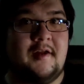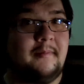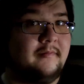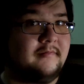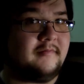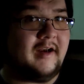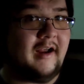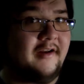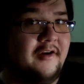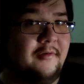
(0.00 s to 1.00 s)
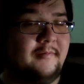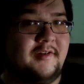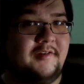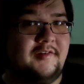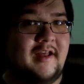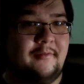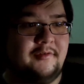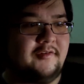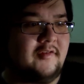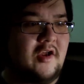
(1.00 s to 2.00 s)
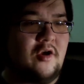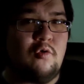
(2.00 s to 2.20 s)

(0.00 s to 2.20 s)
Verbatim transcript: something when I got home, because that was